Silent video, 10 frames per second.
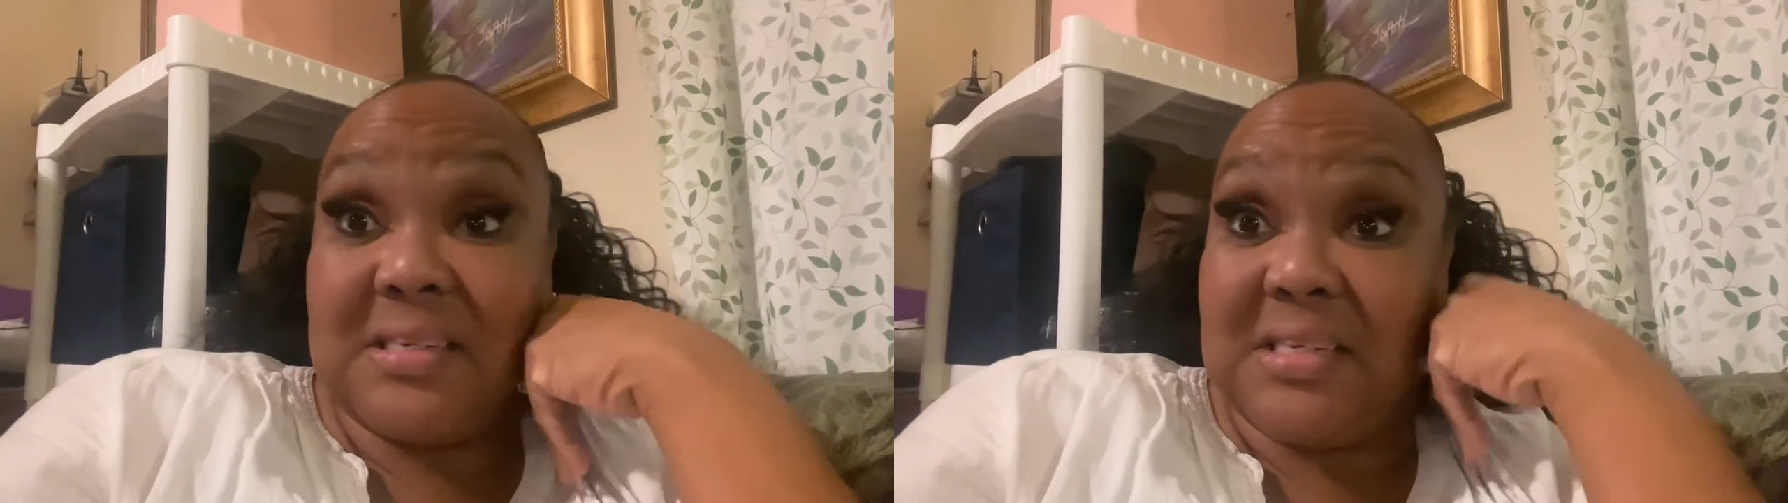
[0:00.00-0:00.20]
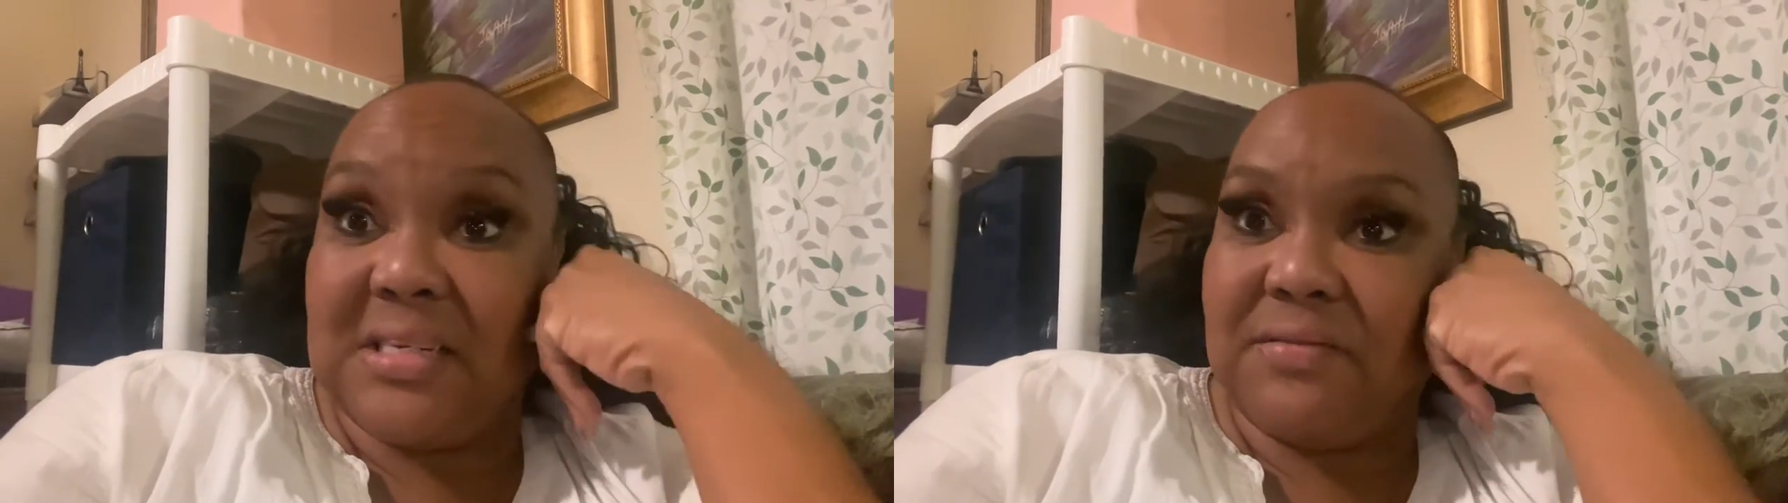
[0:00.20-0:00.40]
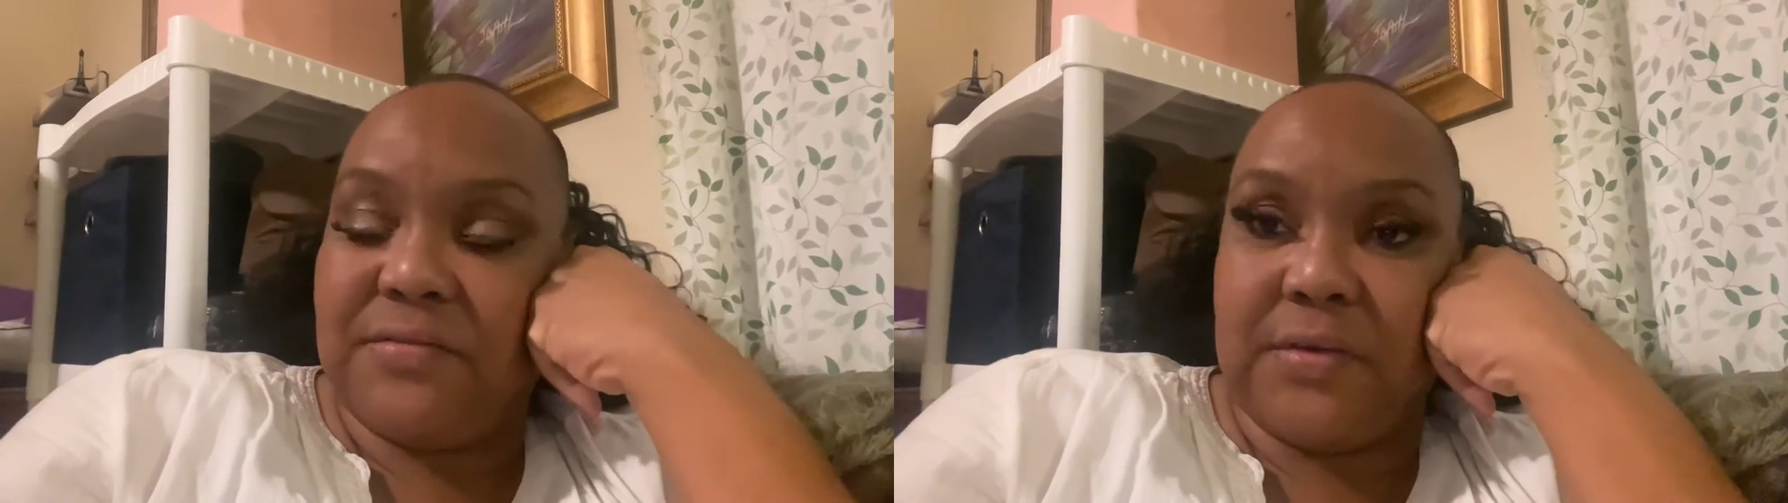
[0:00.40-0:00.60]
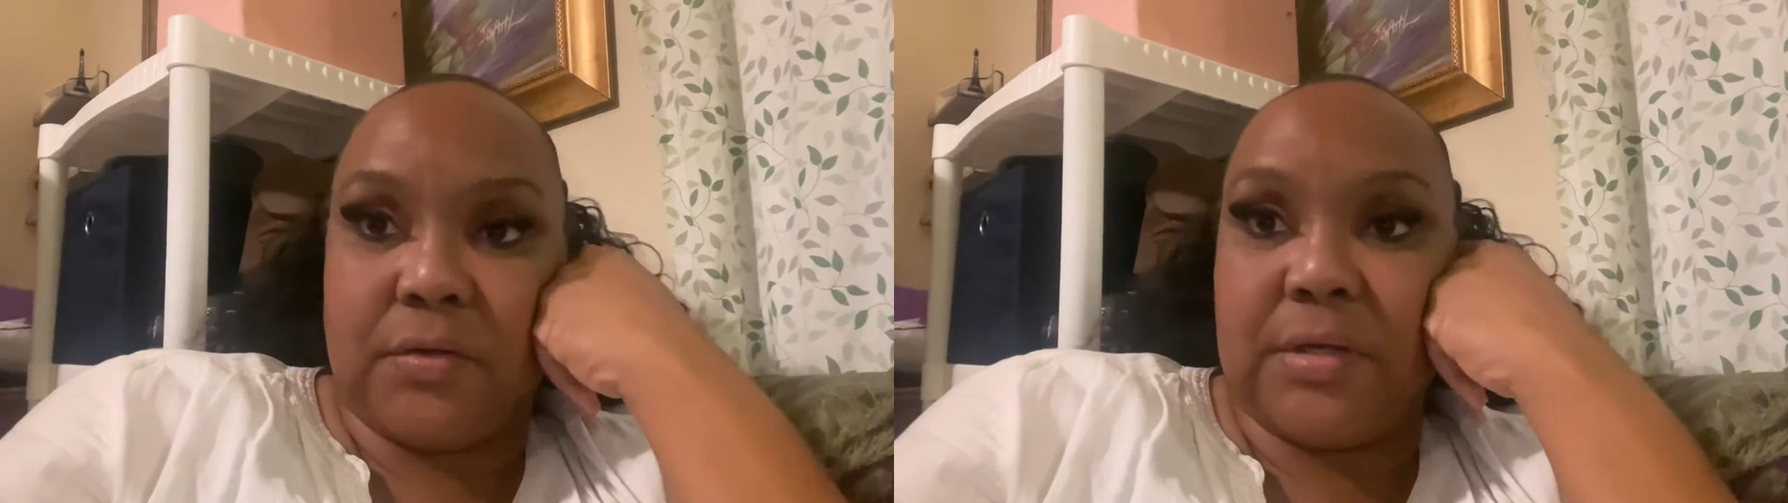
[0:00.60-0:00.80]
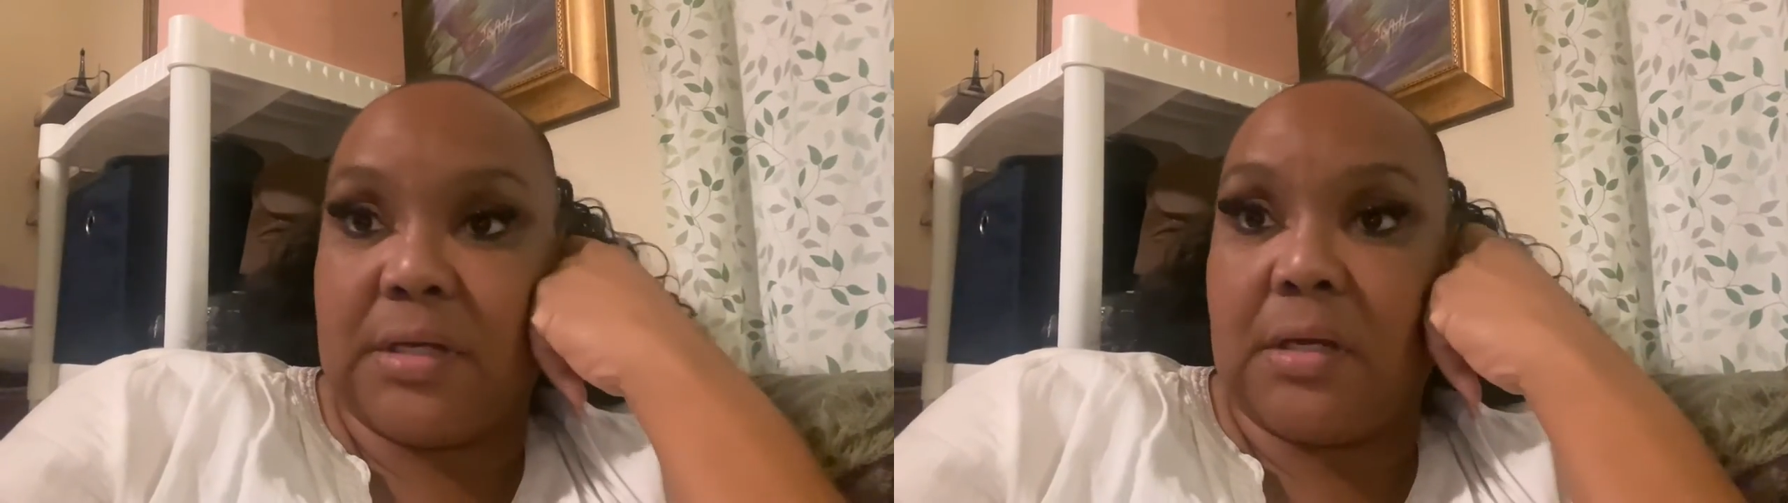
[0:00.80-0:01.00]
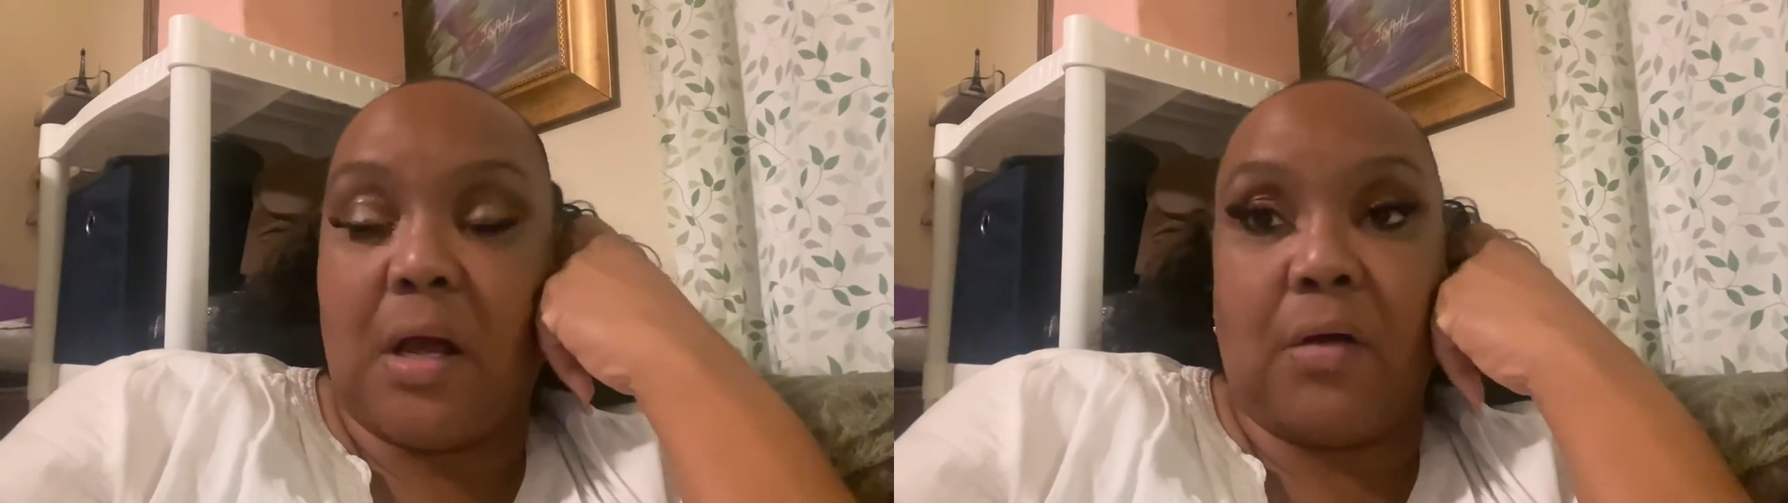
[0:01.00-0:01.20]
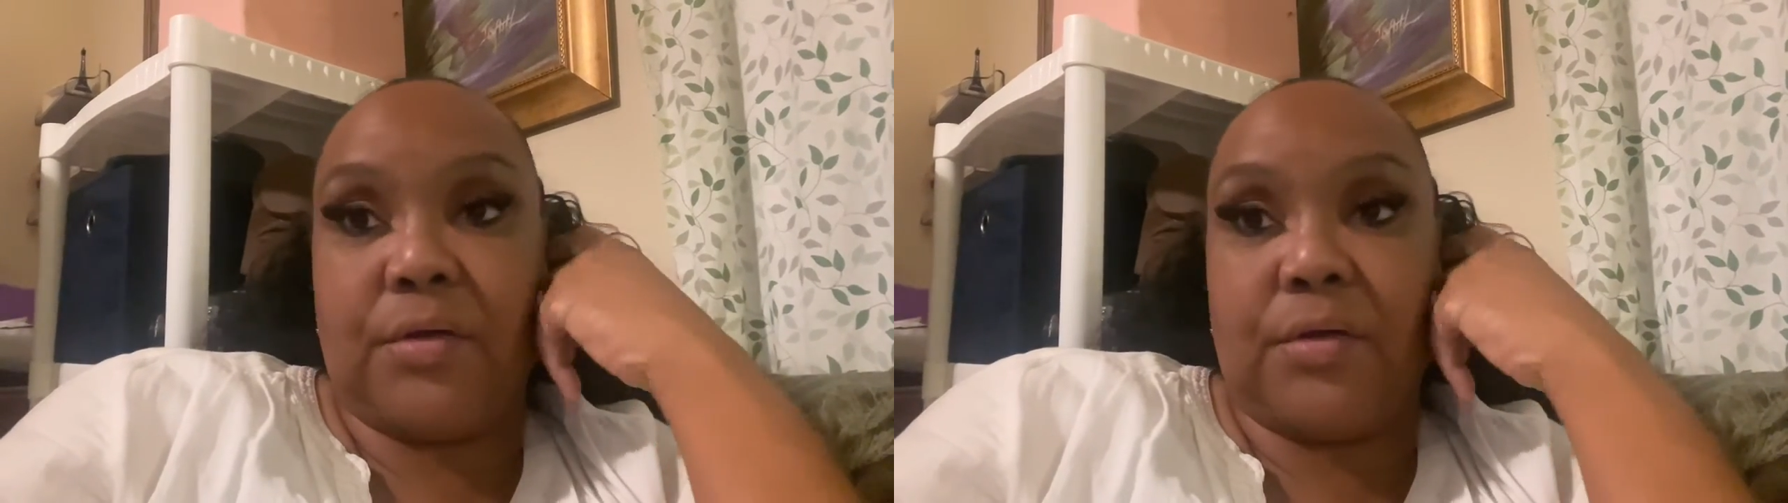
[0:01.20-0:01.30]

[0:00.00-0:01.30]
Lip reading: didn't feel good at all,